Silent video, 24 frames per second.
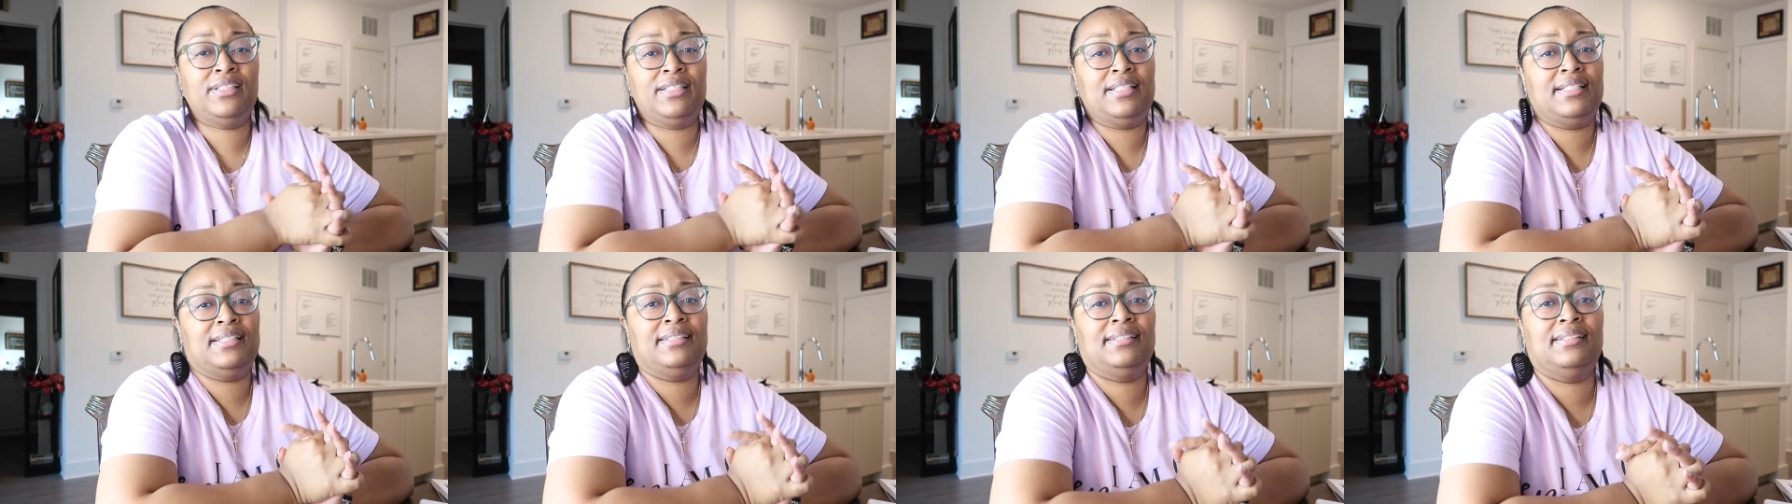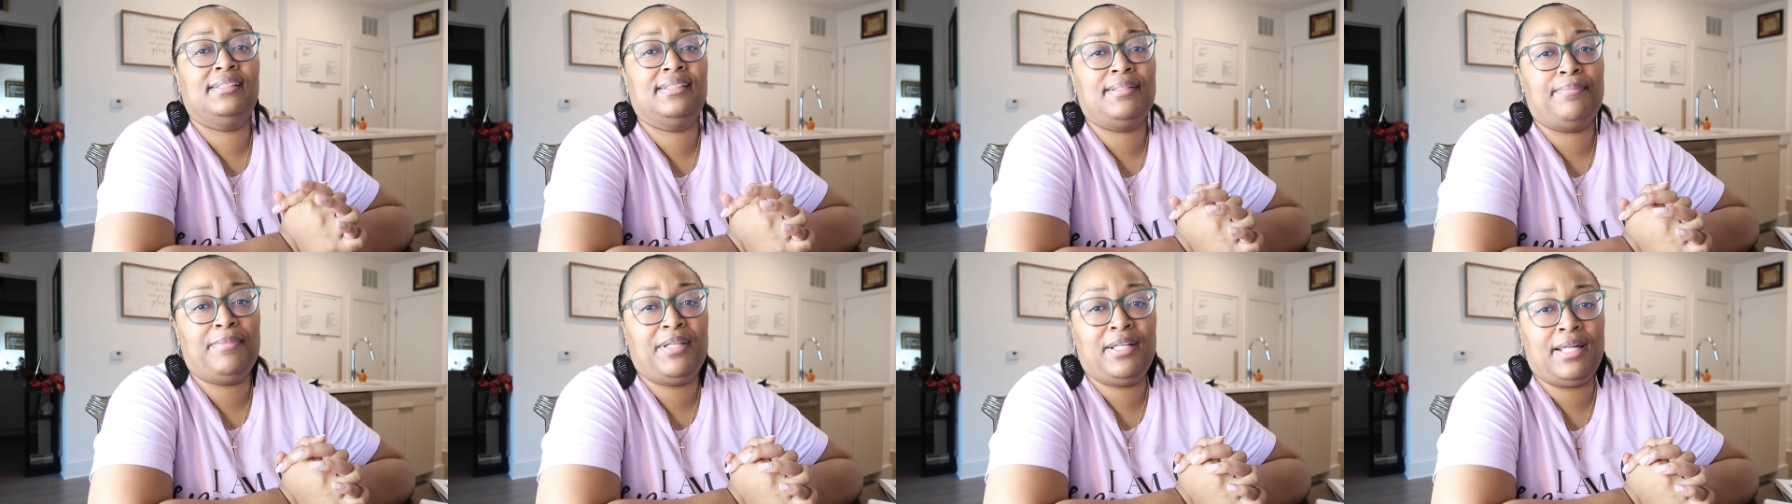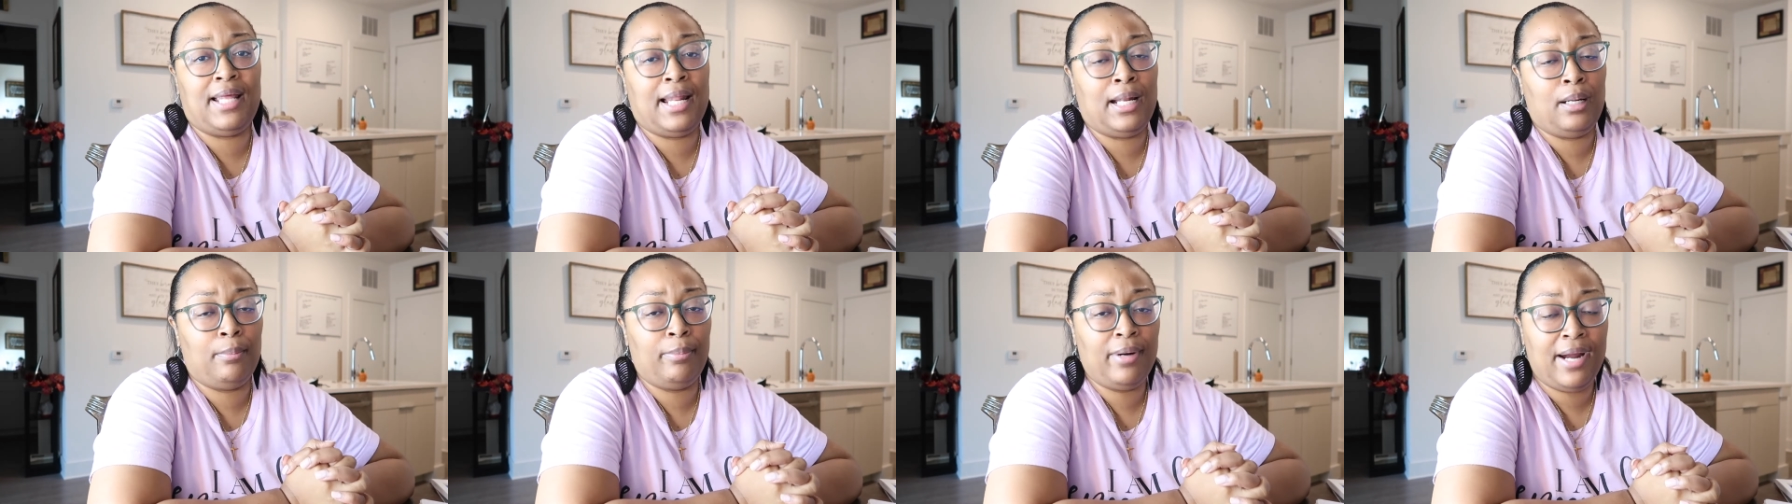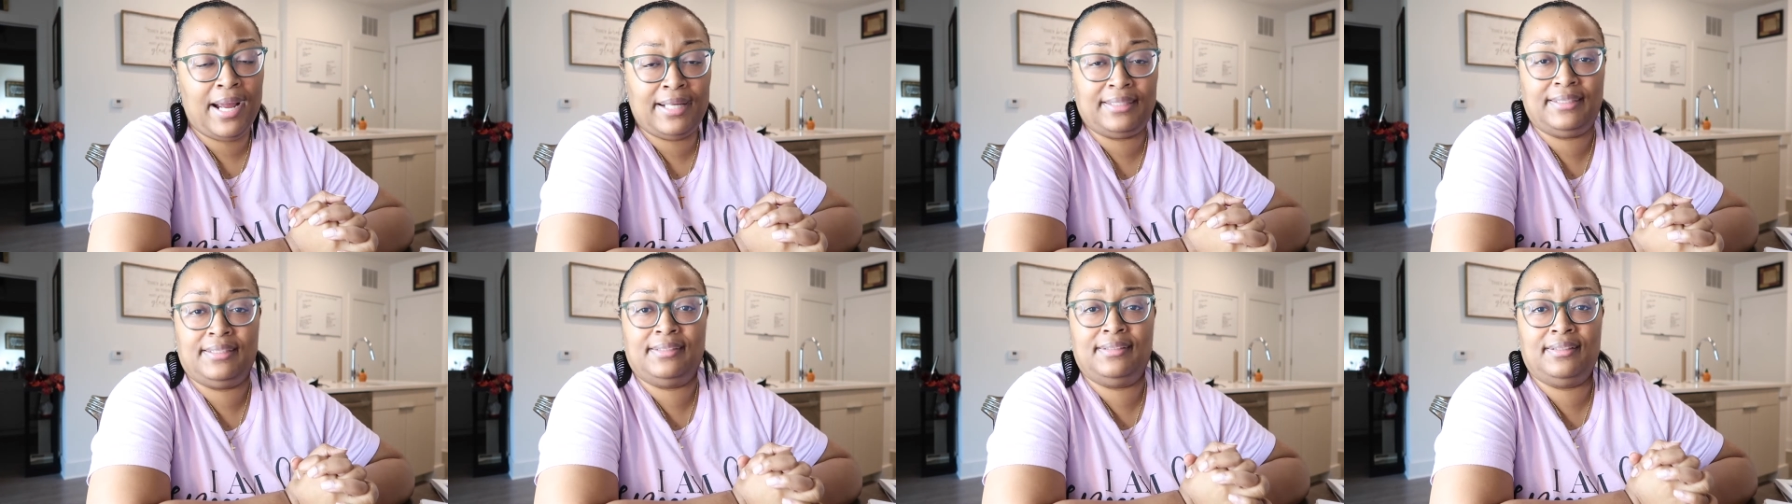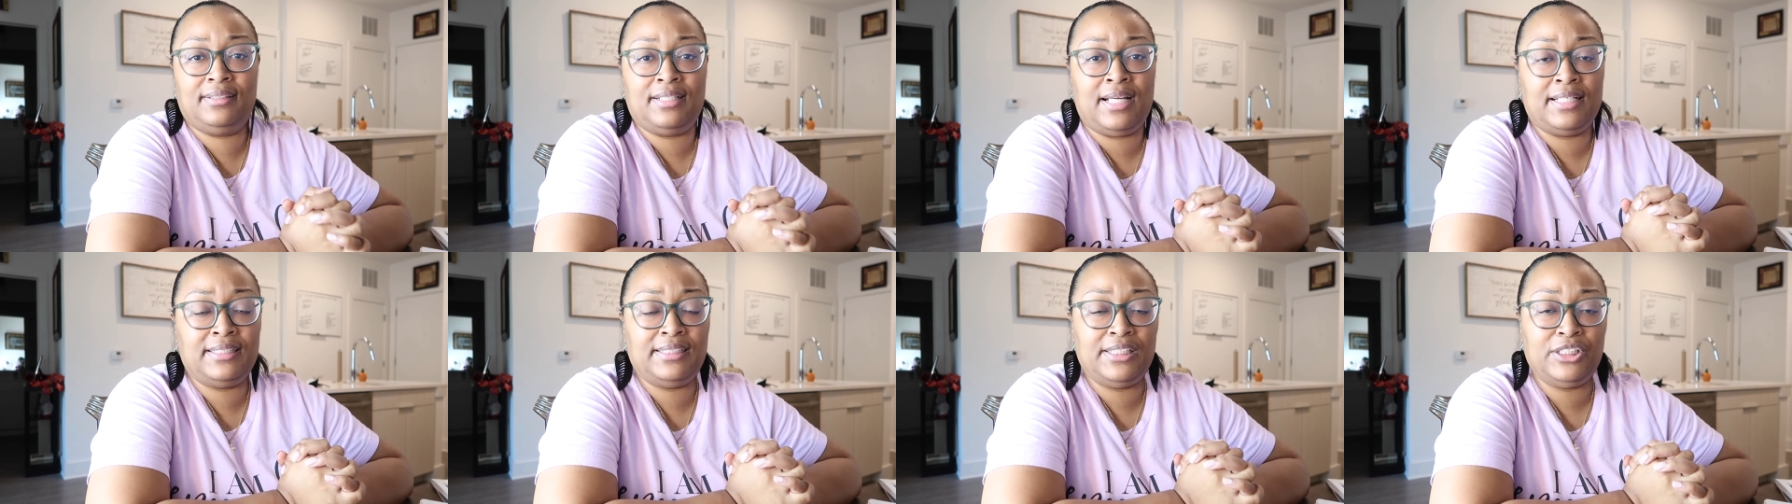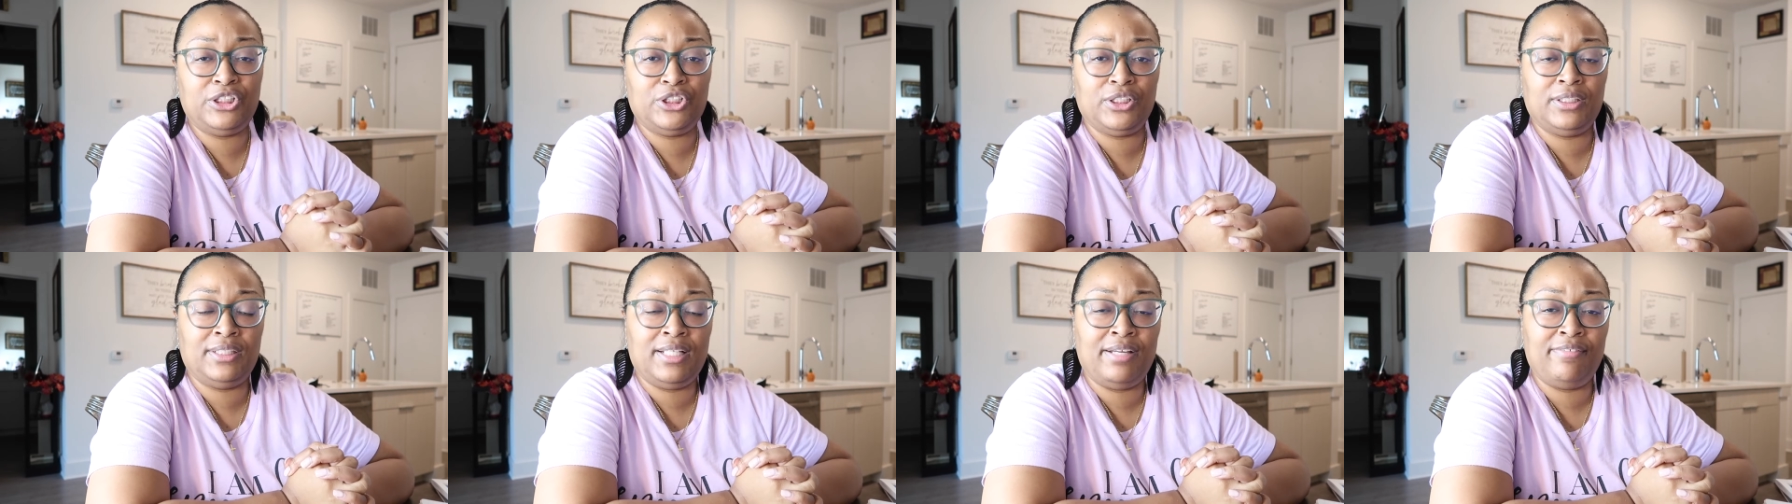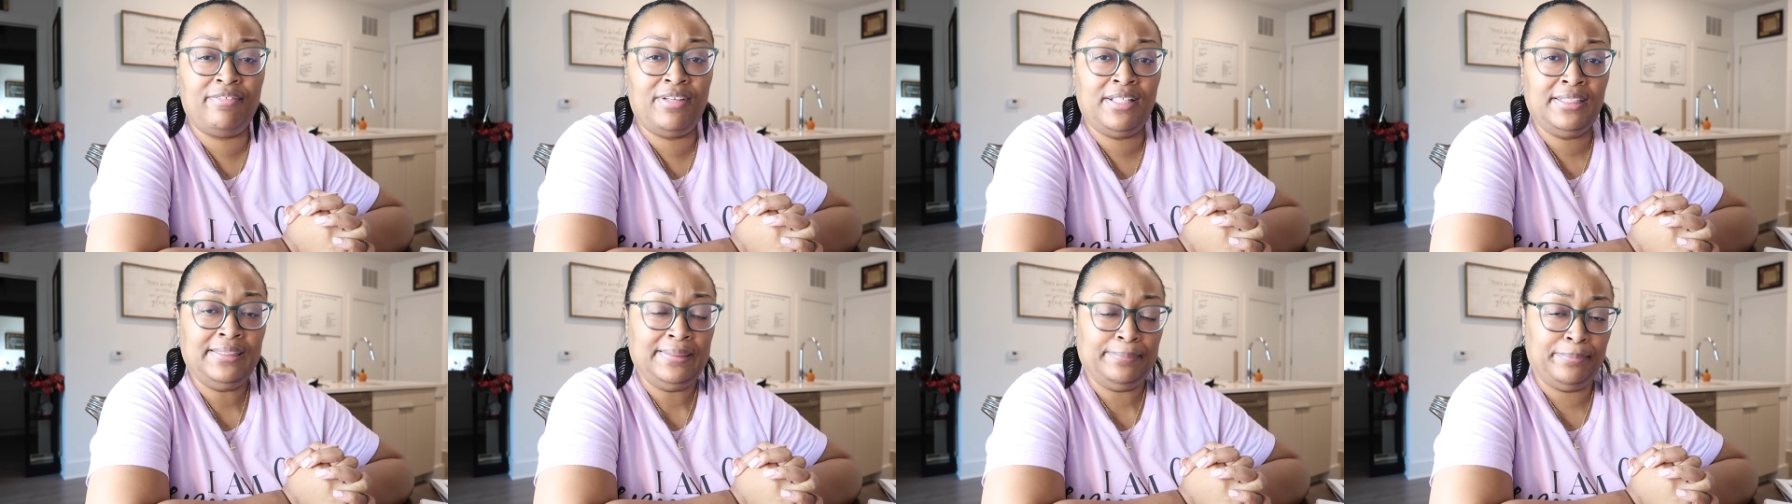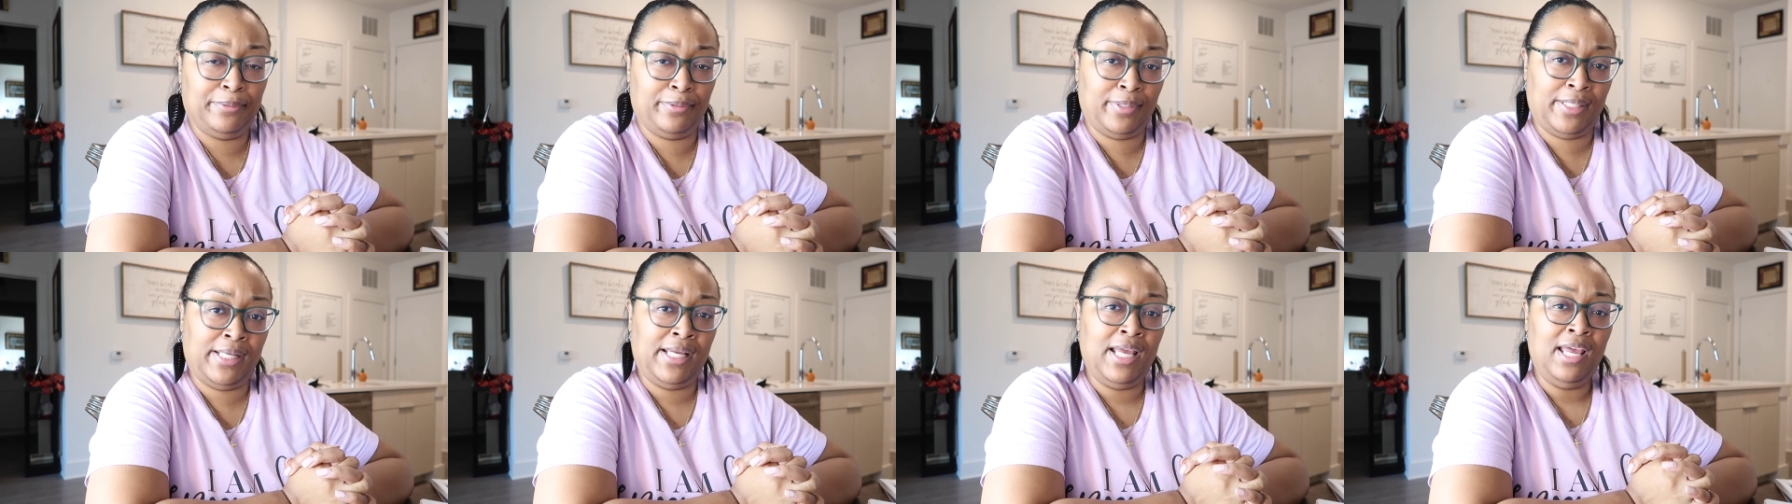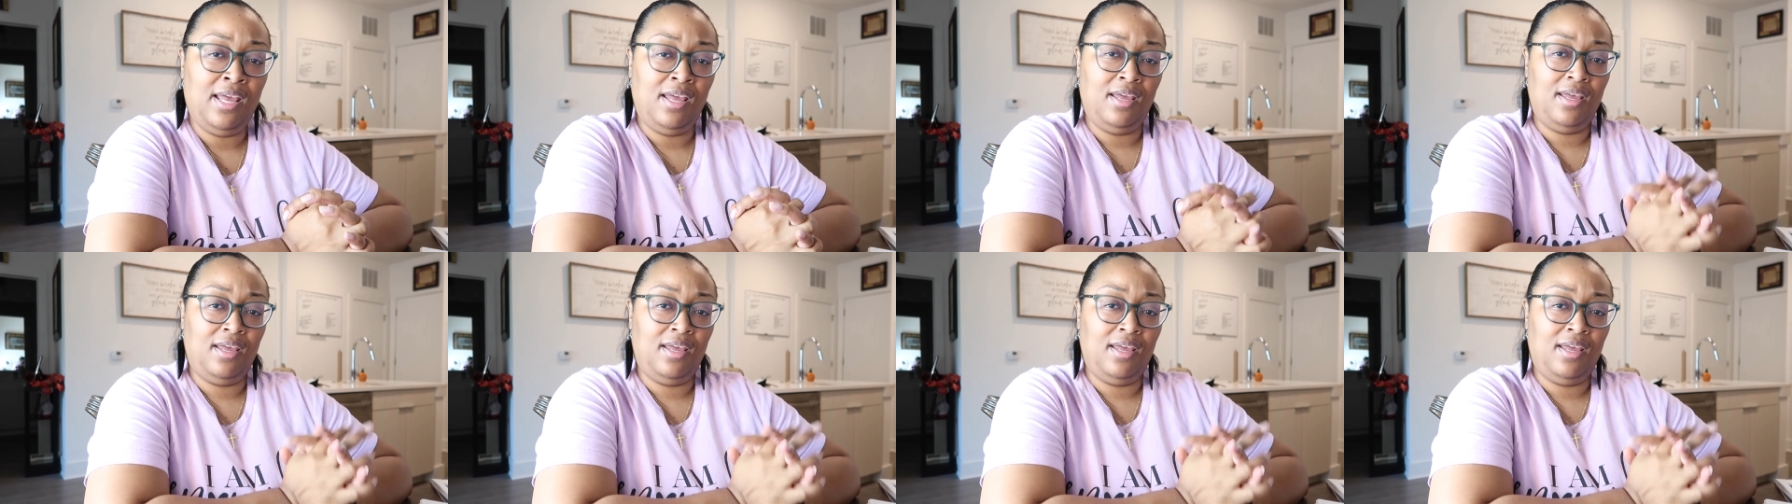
and this is something that I practice and I teach in Love Inspiry,